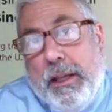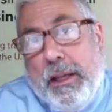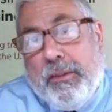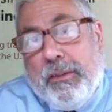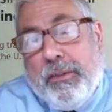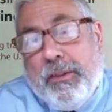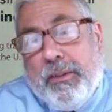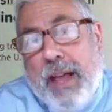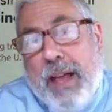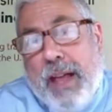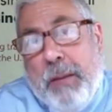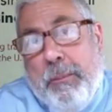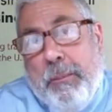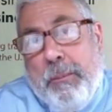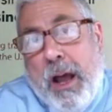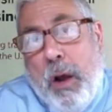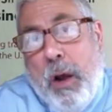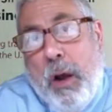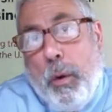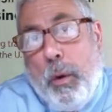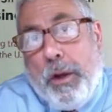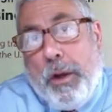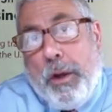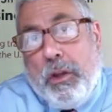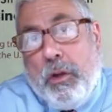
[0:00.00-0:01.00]
it's not about
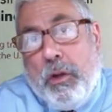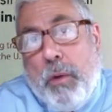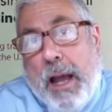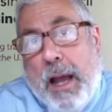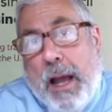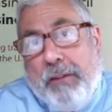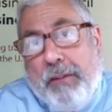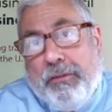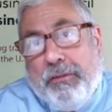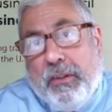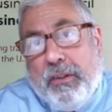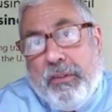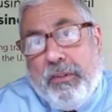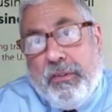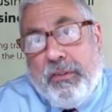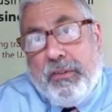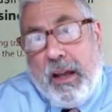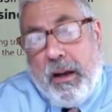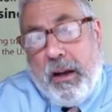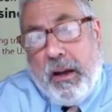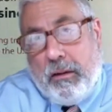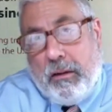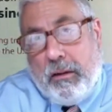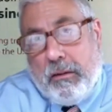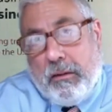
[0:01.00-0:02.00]
what you have to
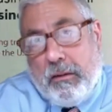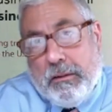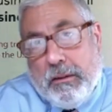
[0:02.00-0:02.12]
sell.